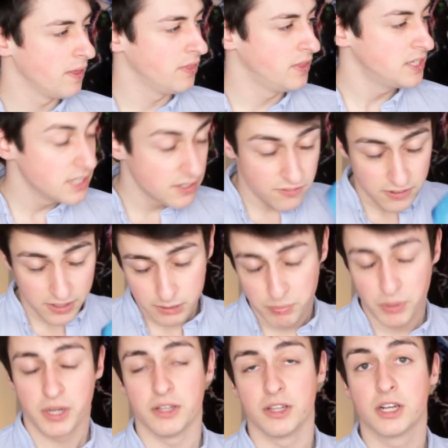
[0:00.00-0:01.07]
This is the
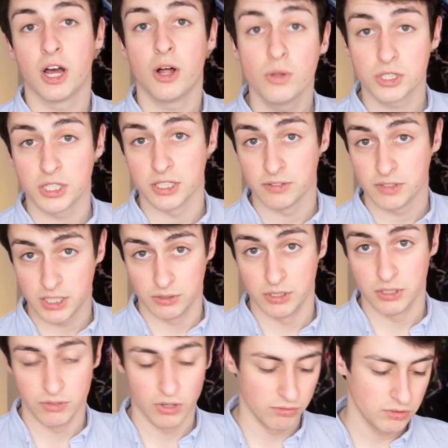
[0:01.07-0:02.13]
first book in the Culture
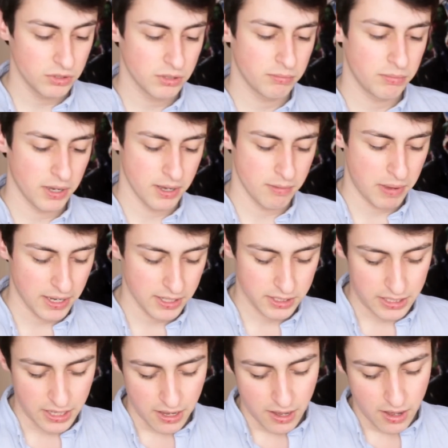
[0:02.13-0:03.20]
series of novels by
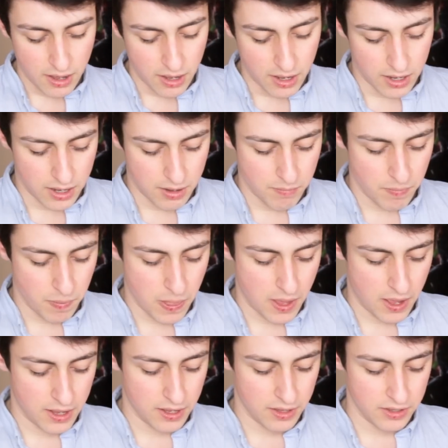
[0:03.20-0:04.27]
Banks,
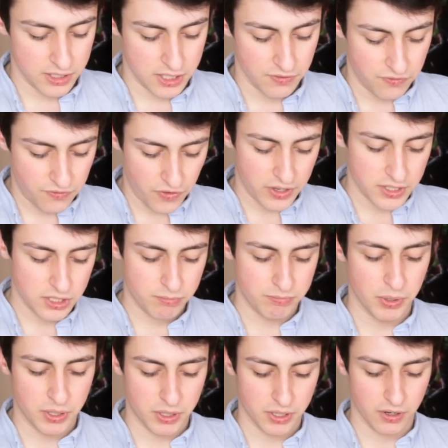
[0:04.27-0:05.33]
and it's the first
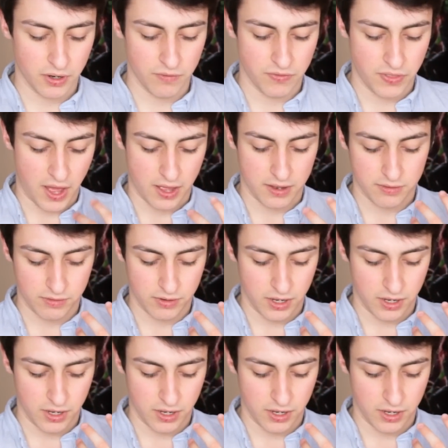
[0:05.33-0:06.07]
book of that